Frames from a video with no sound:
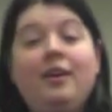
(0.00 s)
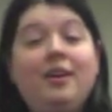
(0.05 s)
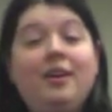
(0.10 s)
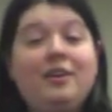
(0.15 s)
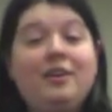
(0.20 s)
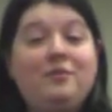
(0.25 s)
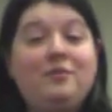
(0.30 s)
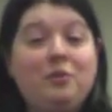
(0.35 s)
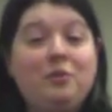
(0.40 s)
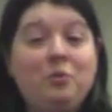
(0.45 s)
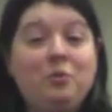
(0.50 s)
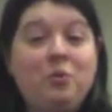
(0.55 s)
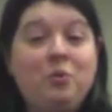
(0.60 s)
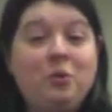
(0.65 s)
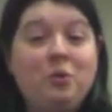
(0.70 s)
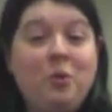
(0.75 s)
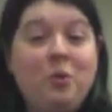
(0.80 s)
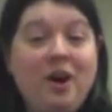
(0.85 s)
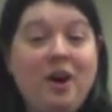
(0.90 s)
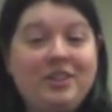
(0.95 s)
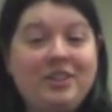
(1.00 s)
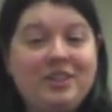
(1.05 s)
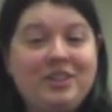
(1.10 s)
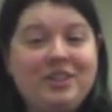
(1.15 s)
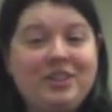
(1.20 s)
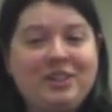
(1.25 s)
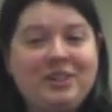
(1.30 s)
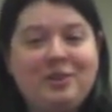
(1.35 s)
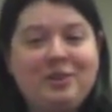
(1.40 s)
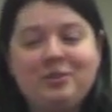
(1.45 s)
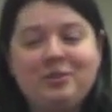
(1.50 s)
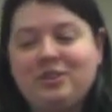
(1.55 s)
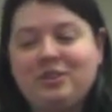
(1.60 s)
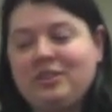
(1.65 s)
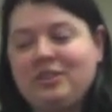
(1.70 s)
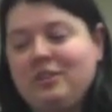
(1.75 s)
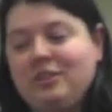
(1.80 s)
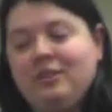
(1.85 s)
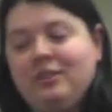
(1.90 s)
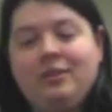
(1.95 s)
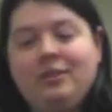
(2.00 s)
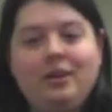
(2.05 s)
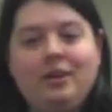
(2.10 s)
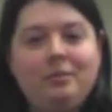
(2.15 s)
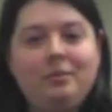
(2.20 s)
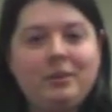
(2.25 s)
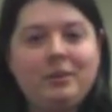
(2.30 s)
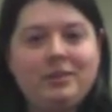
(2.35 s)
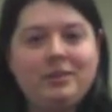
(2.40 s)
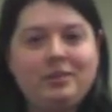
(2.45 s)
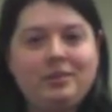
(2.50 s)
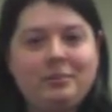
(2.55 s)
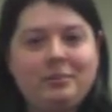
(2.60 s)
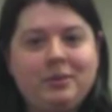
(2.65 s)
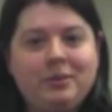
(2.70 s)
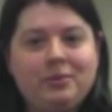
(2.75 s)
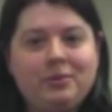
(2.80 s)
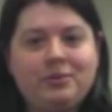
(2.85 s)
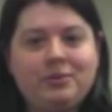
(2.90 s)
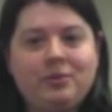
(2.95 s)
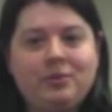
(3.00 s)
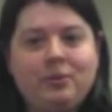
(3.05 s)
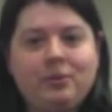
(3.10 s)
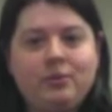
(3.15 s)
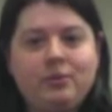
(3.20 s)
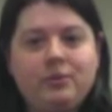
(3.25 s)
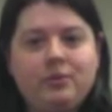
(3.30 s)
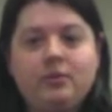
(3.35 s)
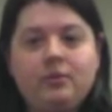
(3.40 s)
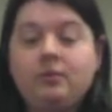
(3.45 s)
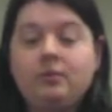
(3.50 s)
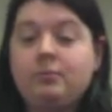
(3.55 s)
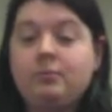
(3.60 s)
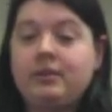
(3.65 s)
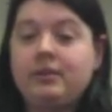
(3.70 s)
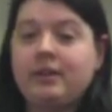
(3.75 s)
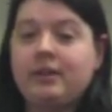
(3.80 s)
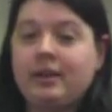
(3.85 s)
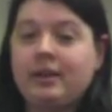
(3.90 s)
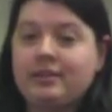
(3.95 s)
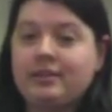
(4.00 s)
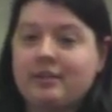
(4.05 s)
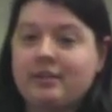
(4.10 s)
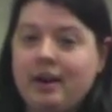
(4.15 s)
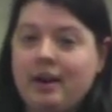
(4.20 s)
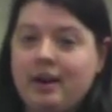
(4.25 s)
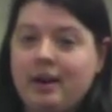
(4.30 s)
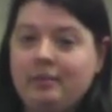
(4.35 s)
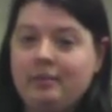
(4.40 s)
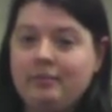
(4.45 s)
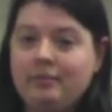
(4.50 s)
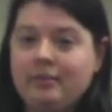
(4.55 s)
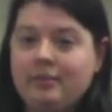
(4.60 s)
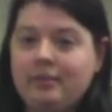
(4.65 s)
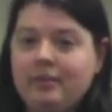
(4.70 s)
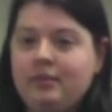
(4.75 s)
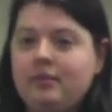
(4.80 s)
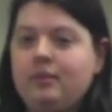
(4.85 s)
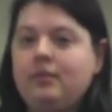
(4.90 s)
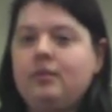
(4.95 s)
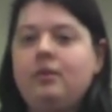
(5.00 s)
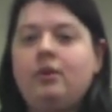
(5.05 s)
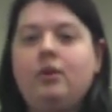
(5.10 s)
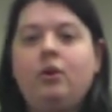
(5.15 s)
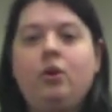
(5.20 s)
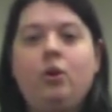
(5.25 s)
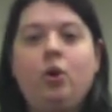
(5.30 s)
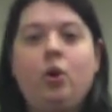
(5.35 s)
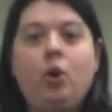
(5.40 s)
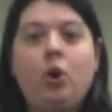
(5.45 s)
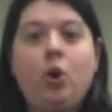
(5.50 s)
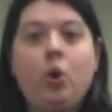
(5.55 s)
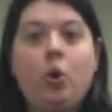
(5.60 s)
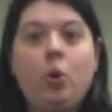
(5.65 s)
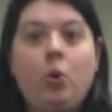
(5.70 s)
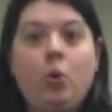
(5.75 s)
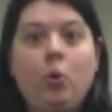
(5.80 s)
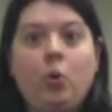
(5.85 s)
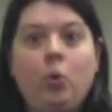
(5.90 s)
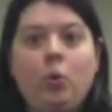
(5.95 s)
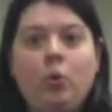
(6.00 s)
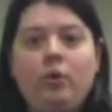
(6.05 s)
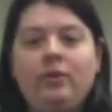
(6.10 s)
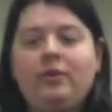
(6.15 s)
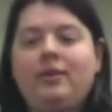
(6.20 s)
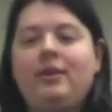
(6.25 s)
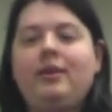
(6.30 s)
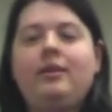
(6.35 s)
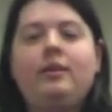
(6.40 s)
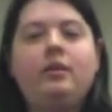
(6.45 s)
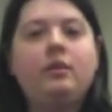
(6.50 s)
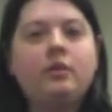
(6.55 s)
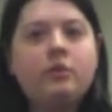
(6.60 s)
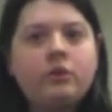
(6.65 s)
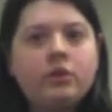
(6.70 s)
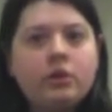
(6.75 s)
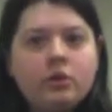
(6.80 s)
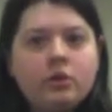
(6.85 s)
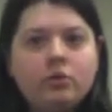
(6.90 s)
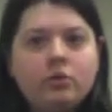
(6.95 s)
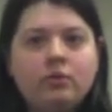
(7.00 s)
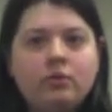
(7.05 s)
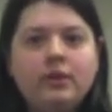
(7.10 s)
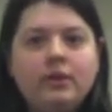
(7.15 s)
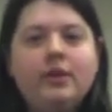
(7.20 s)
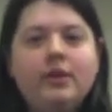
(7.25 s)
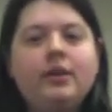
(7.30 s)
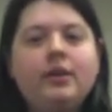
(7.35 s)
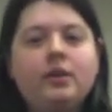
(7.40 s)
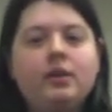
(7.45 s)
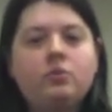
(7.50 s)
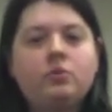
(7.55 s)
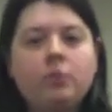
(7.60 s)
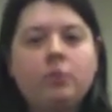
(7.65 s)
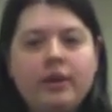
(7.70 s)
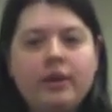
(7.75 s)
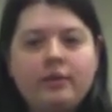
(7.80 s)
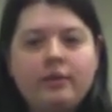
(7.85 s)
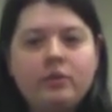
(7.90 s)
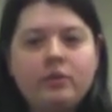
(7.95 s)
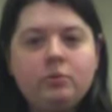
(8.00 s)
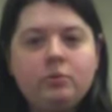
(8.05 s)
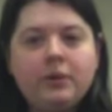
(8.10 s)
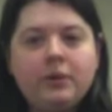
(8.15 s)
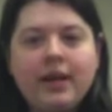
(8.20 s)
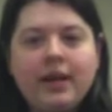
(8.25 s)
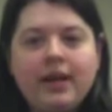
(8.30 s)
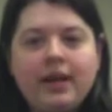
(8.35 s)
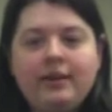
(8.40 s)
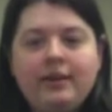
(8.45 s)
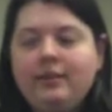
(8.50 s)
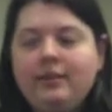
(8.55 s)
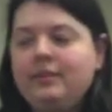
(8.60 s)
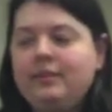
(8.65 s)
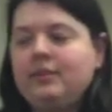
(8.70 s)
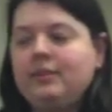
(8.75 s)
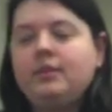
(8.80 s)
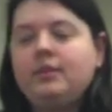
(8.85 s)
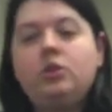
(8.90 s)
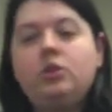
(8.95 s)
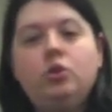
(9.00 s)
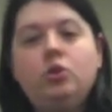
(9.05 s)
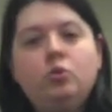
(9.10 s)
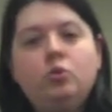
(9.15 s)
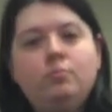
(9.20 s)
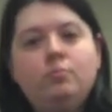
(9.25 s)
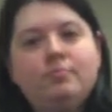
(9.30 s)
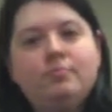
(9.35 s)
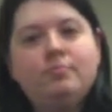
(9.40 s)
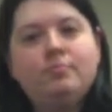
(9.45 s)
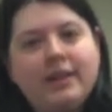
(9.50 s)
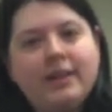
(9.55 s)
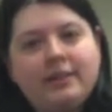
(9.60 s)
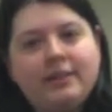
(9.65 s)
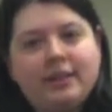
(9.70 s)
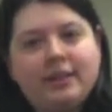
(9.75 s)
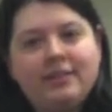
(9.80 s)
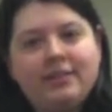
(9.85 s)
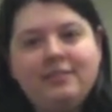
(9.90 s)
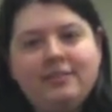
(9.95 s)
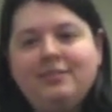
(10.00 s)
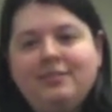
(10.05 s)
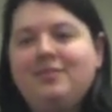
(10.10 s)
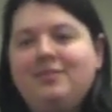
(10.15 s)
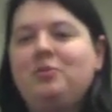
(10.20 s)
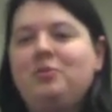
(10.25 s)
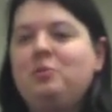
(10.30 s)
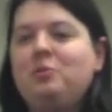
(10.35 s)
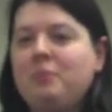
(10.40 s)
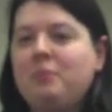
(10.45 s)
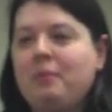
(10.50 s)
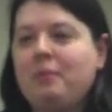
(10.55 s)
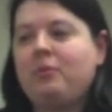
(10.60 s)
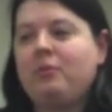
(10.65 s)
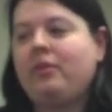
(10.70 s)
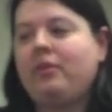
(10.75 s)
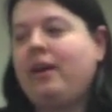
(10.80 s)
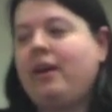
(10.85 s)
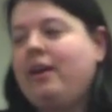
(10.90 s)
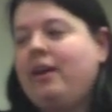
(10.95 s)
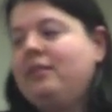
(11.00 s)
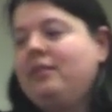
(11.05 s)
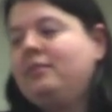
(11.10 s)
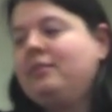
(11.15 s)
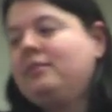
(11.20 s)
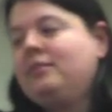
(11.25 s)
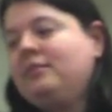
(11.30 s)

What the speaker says: If you were watching closely, I missed some of those notes. But did I stop? No. And neither do you. Because whatever you played, you meant it. Remember that.